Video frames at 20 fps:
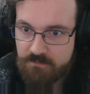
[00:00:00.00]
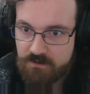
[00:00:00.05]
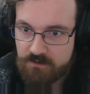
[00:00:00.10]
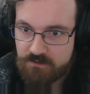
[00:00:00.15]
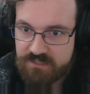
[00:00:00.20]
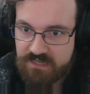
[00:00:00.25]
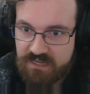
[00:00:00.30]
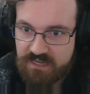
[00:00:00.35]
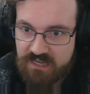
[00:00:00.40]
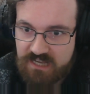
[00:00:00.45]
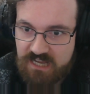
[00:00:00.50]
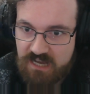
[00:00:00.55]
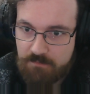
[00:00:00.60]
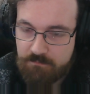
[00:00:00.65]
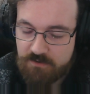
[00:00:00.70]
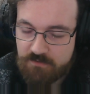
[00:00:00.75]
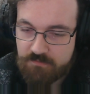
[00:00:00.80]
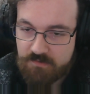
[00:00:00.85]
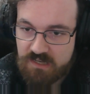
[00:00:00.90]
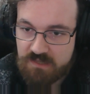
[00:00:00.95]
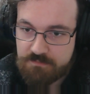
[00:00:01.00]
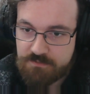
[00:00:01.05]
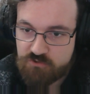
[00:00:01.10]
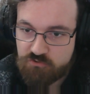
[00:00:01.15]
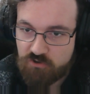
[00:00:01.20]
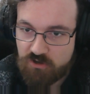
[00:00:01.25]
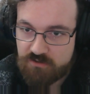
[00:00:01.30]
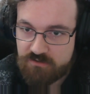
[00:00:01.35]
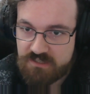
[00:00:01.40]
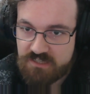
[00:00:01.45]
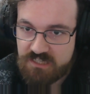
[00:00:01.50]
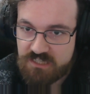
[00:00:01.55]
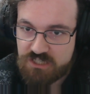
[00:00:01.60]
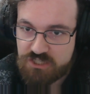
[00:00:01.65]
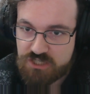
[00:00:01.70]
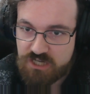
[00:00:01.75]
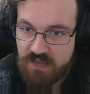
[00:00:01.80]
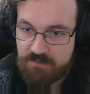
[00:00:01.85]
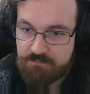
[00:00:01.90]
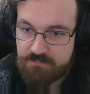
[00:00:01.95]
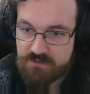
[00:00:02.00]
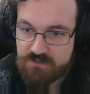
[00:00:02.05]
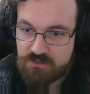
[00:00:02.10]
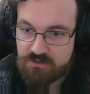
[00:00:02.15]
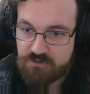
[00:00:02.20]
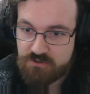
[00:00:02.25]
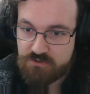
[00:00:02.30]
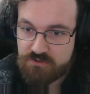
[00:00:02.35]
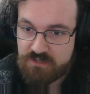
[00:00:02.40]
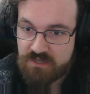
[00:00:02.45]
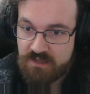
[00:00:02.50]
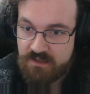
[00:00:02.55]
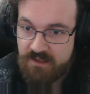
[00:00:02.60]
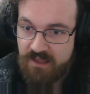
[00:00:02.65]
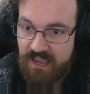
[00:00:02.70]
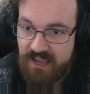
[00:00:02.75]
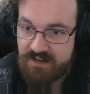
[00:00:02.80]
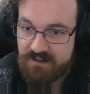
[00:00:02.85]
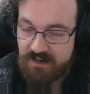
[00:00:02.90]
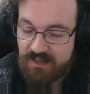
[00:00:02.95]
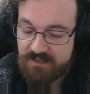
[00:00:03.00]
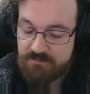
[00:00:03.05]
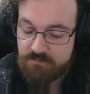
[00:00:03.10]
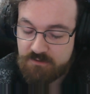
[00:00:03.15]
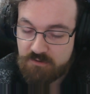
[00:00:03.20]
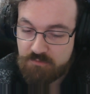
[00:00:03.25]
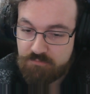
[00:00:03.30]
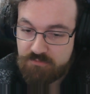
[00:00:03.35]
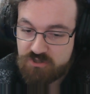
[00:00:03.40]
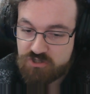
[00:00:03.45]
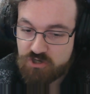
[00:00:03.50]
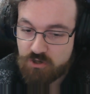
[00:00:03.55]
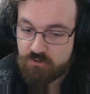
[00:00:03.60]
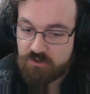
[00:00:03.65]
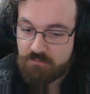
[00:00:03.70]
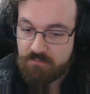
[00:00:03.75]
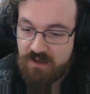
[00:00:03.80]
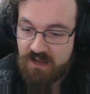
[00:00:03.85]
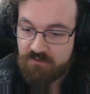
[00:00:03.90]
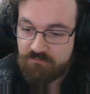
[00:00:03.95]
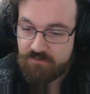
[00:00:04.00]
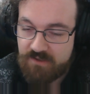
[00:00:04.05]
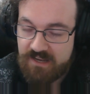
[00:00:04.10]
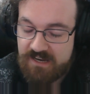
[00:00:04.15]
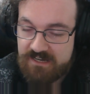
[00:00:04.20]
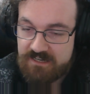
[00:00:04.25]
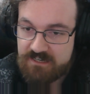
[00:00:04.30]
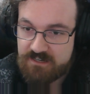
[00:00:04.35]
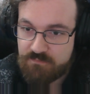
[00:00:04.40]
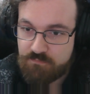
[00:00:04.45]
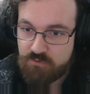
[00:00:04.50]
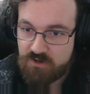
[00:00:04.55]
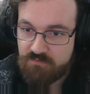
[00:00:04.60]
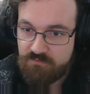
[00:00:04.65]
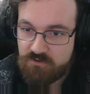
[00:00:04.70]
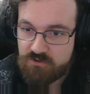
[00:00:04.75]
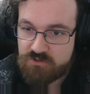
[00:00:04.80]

take a couple of clips throughout each episode and like show them off in the preview